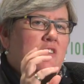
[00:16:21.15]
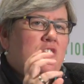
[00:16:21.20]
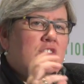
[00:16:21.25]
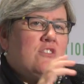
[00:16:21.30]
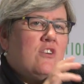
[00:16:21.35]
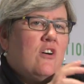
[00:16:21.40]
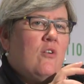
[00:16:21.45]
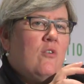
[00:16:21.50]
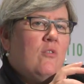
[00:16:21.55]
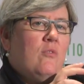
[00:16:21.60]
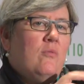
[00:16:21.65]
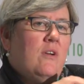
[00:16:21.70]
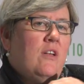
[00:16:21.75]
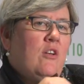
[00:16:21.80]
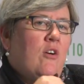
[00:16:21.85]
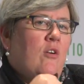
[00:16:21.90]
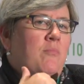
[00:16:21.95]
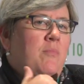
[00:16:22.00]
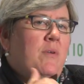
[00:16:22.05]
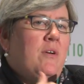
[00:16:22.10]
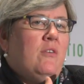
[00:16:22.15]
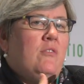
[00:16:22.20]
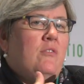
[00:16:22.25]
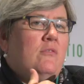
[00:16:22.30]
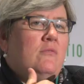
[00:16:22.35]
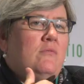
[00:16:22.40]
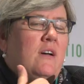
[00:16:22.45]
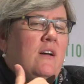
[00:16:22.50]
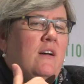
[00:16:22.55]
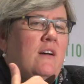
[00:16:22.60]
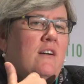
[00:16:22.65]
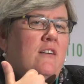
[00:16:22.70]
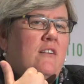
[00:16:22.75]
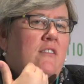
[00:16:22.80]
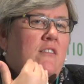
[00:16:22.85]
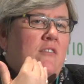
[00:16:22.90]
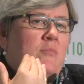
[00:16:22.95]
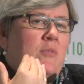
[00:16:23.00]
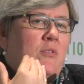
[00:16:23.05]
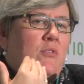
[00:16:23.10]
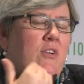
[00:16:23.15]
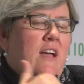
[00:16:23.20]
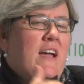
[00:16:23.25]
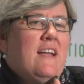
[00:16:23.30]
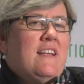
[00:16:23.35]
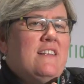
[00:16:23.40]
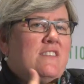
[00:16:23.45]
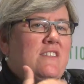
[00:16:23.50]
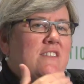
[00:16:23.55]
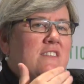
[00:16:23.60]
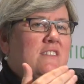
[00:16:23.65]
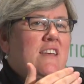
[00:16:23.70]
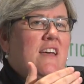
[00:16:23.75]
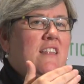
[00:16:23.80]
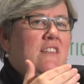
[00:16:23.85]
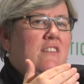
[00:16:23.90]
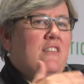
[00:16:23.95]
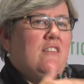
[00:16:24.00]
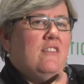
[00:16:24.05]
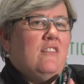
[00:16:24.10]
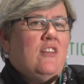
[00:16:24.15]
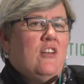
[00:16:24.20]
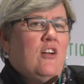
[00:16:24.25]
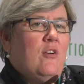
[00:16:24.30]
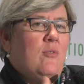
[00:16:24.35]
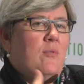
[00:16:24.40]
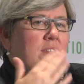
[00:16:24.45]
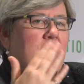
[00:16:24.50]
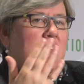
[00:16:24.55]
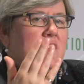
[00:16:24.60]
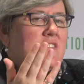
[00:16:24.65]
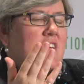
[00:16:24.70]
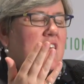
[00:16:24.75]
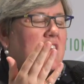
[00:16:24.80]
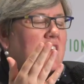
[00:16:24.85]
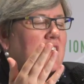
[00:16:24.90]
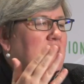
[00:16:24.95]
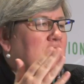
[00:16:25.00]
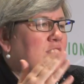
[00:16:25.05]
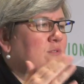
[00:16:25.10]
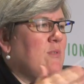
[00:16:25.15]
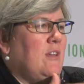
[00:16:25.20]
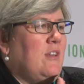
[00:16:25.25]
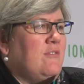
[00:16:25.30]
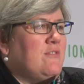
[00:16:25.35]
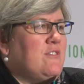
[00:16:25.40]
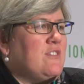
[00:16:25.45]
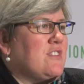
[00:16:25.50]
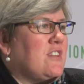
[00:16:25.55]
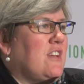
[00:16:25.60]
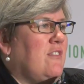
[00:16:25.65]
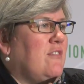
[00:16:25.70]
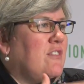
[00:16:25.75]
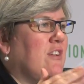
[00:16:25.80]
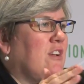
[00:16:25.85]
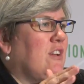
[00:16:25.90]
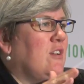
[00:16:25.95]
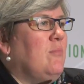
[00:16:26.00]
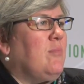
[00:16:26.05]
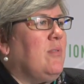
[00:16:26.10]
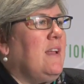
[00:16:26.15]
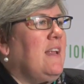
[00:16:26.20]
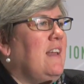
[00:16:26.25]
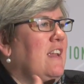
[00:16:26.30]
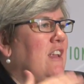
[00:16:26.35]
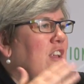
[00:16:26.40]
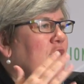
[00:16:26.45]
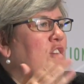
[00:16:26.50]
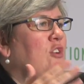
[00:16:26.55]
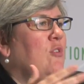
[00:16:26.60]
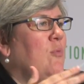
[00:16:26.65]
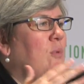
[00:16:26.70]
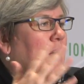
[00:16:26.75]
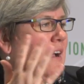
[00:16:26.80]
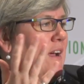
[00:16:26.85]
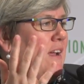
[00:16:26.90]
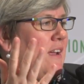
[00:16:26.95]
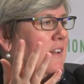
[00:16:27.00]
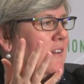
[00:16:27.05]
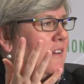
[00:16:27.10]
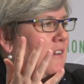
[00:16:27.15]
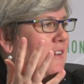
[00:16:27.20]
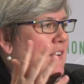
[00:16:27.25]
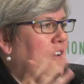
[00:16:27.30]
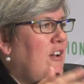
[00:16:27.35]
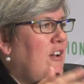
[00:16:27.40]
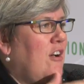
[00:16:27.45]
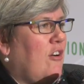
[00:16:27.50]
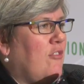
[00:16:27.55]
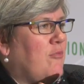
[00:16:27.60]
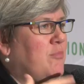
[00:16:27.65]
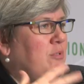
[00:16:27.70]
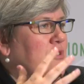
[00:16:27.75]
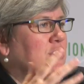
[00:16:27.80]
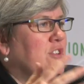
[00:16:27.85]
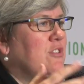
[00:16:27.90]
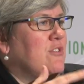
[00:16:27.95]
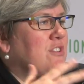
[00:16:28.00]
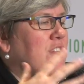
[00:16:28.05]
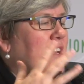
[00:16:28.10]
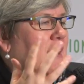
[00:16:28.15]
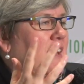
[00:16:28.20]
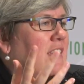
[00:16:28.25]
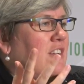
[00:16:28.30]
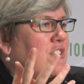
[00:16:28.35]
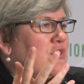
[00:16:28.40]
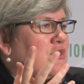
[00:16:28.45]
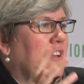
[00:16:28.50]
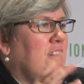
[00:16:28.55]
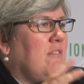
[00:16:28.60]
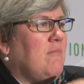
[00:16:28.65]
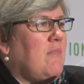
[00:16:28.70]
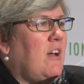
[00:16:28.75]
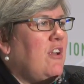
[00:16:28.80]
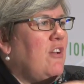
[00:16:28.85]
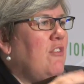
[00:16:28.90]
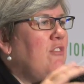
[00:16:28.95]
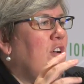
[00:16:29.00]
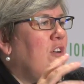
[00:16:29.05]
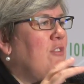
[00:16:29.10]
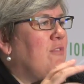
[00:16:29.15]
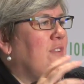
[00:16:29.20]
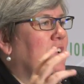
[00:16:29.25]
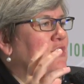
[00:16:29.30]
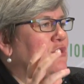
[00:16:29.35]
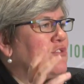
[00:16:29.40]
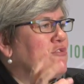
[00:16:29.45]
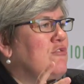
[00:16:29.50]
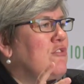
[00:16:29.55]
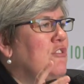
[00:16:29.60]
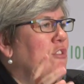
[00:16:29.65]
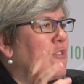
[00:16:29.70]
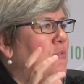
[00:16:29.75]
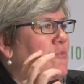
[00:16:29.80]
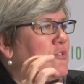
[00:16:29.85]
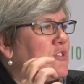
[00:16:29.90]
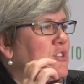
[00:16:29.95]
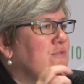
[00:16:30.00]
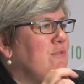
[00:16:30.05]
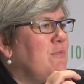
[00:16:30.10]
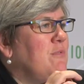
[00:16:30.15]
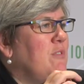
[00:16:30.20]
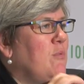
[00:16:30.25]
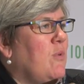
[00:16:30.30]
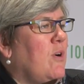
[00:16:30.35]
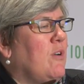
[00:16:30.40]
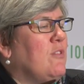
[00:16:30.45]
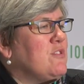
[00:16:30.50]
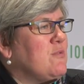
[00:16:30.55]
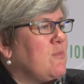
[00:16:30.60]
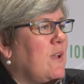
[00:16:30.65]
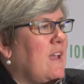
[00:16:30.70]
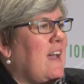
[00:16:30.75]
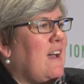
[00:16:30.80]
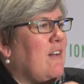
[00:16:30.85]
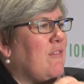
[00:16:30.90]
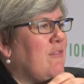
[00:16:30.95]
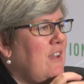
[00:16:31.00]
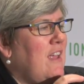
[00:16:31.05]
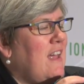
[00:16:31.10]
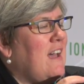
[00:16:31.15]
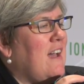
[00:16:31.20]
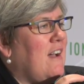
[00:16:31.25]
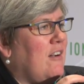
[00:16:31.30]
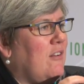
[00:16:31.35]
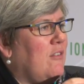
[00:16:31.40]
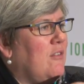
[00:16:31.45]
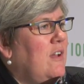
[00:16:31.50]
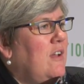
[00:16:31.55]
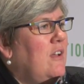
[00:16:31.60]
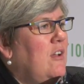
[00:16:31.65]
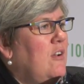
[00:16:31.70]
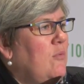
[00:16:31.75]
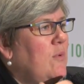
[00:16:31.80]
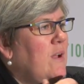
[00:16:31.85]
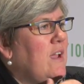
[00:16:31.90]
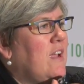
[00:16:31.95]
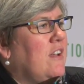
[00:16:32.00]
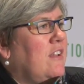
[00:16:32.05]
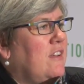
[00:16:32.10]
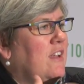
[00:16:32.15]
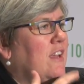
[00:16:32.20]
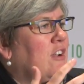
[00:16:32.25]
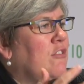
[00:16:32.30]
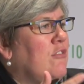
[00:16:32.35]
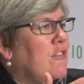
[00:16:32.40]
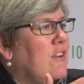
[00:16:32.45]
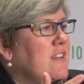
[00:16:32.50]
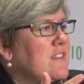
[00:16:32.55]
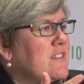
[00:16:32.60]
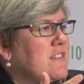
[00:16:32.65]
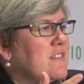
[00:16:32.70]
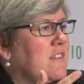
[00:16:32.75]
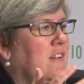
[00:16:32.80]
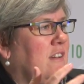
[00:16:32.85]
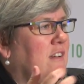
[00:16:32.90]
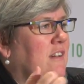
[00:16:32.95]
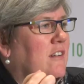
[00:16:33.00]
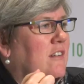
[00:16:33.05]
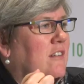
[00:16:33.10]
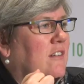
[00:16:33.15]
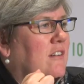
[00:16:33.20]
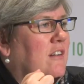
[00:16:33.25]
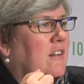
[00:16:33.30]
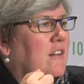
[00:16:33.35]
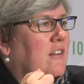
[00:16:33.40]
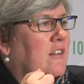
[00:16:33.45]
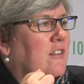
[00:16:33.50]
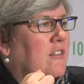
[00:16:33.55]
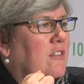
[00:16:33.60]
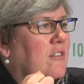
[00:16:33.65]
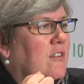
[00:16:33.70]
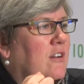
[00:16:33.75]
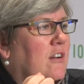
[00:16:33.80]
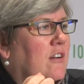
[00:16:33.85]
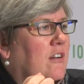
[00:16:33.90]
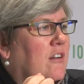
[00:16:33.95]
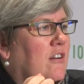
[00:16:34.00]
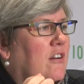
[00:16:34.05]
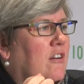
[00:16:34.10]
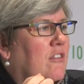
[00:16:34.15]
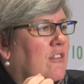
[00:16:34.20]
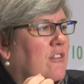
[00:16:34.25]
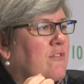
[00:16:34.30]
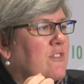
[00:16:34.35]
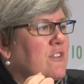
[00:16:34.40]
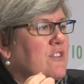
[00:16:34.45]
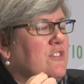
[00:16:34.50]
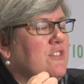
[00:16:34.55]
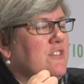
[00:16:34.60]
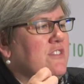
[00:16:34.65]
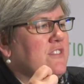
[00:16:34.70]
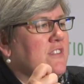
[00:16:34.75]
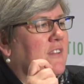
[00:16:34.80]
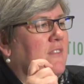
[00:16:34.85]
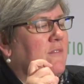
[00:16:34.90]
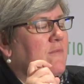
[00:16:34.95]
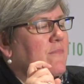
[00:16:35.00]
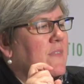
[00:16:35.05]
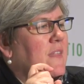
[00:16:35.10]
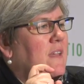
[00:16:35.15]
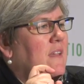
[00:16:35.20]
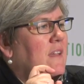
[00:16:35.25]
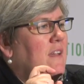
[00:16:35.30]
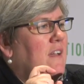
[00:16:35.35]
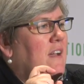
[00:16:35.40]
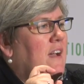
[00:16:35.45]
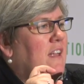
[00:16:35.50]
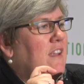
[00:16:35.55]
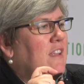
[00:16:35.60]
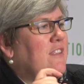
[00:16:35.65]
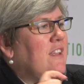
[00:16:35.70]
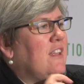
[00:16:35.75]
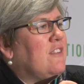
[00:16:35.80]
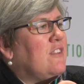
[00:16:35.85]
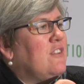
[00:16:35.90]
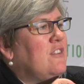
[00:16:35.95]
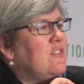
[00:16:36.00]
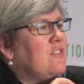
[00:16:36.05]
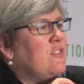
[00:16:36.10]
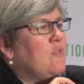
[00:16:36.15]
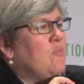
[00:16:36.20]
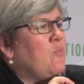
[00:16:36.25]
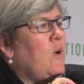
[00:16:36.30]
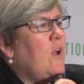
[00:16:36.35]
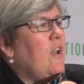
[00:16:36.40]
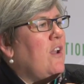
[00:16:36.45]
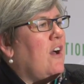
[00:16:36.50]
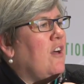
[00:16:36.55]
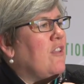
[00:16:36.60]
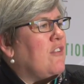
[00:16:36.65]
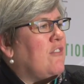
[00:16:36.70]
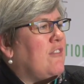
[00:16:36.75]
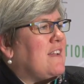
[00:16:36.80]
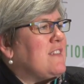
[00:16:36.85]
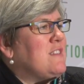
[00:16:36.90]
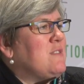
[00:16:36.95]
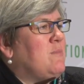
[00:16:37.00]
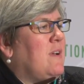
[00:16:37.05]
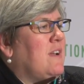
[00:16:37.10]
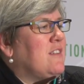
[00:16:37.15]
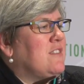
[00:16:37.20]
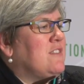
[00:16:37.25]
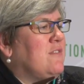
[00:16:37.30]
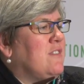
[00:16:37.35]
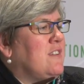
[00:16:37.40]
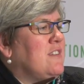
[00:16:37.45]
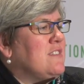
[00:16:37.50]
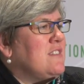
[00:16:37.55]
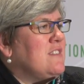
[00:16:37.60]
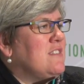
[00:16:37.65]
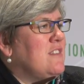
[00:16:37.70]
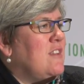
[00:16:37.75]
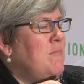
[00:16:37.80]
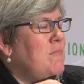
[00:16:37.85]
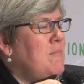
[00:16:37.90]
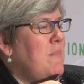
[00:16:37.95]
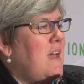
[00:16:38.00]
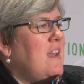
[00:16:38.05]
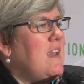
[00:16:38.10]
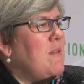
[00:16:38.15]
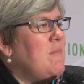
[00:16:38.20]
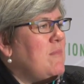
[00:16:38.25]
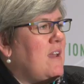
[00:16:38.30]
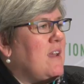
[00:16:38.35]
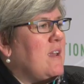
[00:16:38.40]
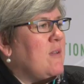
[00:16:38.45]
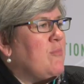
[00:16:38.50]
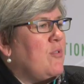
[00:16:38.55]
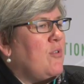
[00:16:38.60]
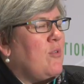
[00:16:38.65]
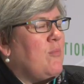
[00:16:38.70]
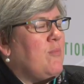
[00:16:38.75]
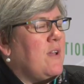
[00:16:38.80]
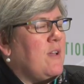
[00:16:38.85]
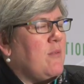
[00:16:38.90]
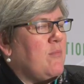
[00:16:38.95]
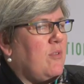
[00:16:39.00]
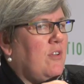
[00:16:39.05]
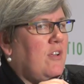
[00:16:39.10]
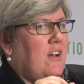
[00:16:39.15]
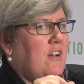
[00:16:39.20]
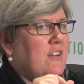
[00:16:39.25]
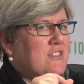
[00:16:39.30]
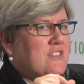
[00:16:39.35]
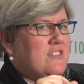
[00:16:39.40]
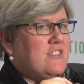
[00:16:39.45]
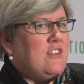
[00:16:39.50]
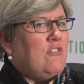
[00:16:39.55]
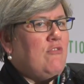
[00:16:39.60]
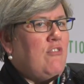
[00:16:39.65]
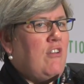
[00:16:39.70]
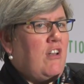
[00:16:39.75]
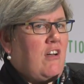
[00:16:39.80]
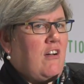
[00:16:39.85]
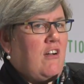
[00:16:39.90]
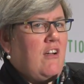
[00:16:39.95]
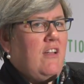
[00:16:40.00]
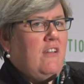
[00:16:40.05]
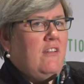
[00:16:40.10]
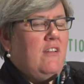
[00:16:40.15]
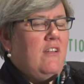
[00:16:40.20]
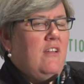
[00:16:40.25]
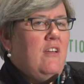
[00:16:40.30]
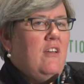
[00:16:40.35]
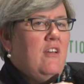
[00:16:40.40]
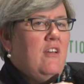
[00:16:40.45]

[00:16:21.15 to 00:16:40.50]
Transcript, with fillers: So, you know, Bill, uh, Bill Gates has said that, you know, within 10 years we'll have discovered a completely new way of producing energy. I don't know if that's true, just from the ones we have now, we can increase uh, uh, our efficiency. And I think the, the one other aspect of this is that many, many poor people are still reliant